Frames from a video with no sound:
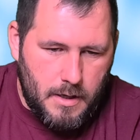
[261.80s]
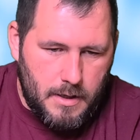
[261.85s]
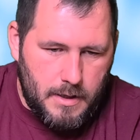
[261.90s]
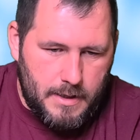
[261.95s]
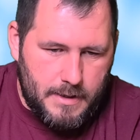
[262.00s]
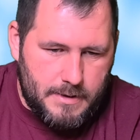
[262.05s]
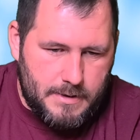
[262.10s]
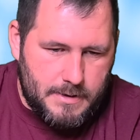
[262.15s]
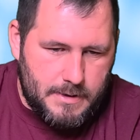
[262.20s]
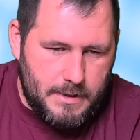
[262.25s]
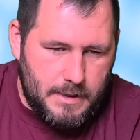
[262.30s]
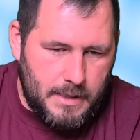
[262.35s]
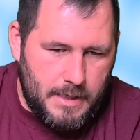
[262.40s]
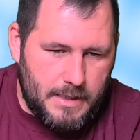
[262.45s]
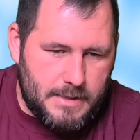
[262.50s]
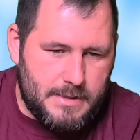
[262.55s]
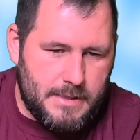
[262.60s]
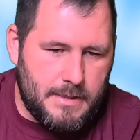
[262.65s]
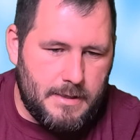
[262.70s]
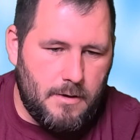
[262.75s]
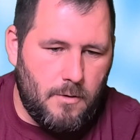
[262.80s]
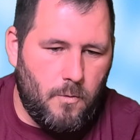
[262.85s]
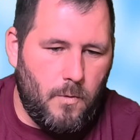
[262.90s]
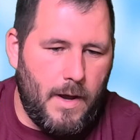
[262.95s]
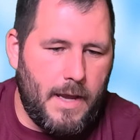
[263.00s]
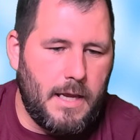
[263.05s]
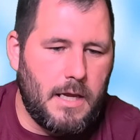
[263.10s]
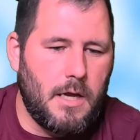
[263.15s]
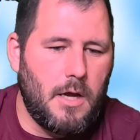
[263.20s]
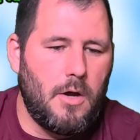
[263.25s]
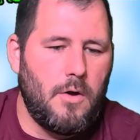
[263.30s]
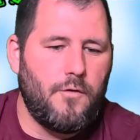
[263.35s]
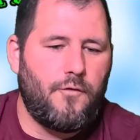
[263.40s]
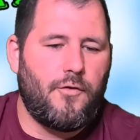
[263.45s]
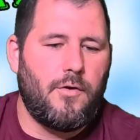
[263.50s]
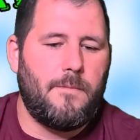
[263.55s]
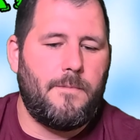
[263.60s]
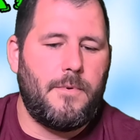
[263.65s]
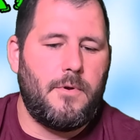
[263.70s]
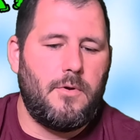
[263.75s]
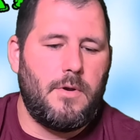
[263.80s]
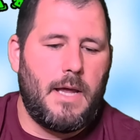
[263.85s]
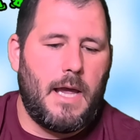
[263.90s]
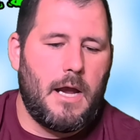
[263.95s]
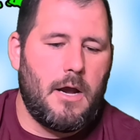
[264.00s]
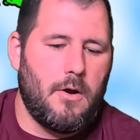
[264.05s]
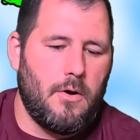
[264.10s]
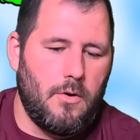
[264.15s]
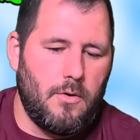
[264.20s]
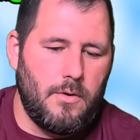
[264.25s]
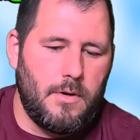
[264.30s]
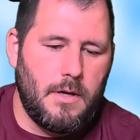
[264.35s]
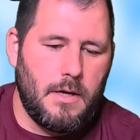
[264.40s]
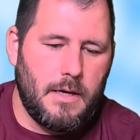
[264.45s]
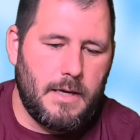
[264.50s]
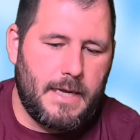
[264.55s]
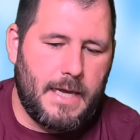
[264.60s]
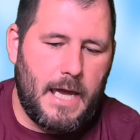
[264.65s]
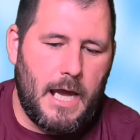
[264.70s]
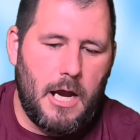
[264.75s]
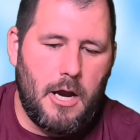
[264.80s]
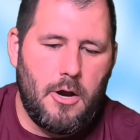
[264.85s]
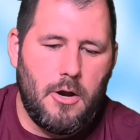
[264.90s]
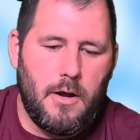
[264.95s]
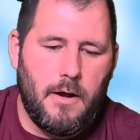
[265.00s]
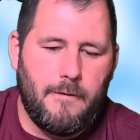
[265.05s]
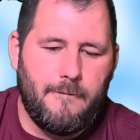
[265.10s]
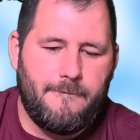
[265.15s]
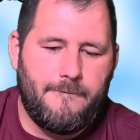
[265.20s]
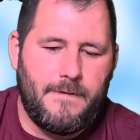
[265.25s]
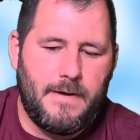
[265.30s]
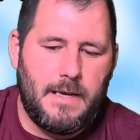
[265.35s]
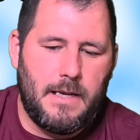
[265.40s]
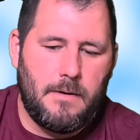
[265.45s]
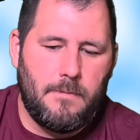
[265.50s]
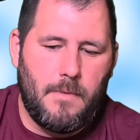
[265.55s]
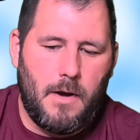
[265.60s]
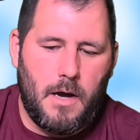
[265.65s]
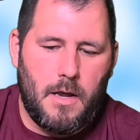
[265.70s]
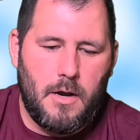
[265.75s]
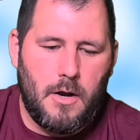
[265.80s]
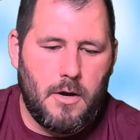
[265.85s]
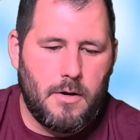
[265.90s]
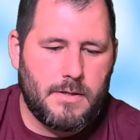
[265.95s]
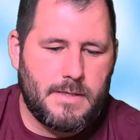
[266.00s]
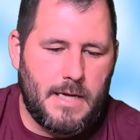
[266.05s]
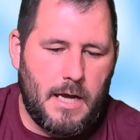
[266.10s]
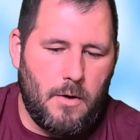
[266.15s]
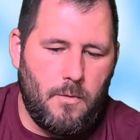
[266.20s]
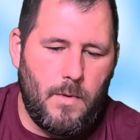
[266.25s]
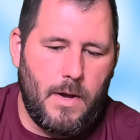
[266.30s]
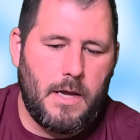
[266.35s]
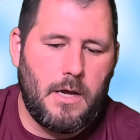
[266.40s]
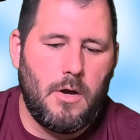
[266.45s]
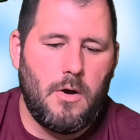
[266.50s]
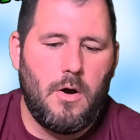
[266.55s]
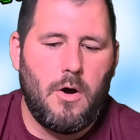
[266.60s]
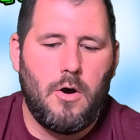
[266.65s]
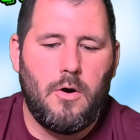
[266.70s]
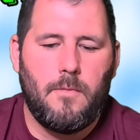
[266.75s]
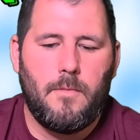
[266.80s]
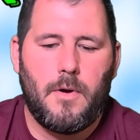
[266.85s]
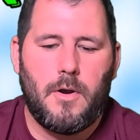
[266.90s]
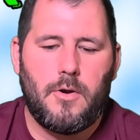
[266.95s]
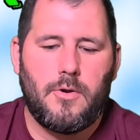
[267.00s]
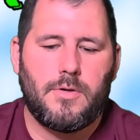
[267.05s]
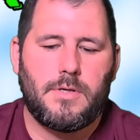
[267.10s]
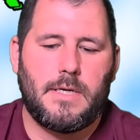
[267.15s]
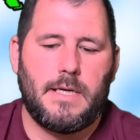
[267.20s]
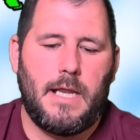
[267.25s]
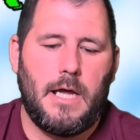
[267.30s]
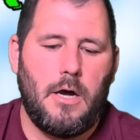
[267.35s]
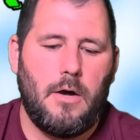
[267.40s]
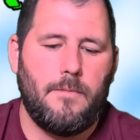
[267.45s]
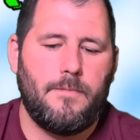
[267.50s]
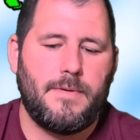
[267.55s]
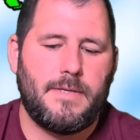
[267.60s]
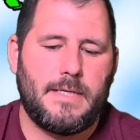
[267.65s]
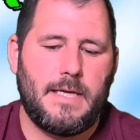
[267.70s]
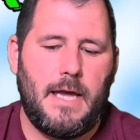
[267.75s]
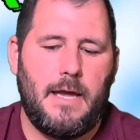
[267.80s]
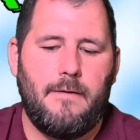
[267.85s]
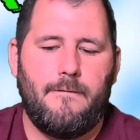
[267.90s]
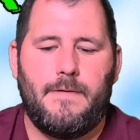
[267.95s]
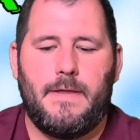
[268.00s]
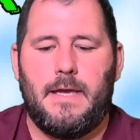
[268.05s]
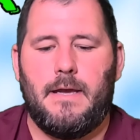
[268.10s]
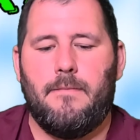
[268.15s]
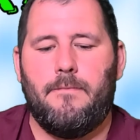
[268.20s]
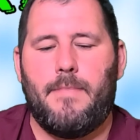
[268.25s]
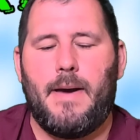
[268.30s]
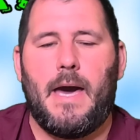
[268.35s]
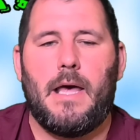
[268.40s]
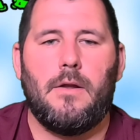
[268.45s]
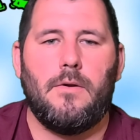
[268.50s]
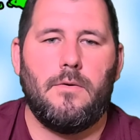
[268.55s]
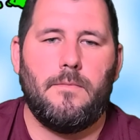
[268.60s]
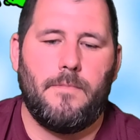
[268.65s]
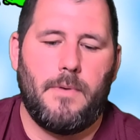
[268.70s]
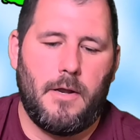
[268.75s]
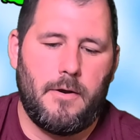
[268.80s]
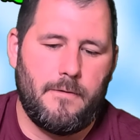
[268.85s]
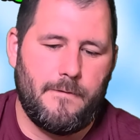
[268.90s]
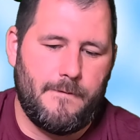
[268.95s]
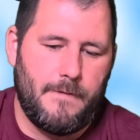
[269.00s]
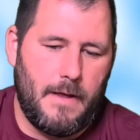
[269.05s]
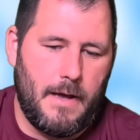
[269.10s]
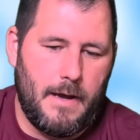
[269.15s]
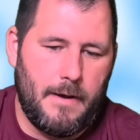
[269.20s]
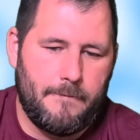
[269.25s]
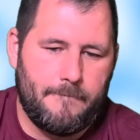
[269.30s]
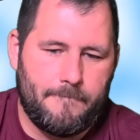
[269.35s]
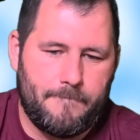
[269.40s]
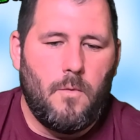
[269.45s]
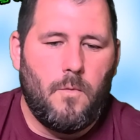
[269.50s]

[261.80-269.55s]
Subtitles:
Let's see, it's in the Waco Tribune Herald, Care of Feeding Monarchs, How Waco Homeowners Could Help Save the Embattled Butterfly.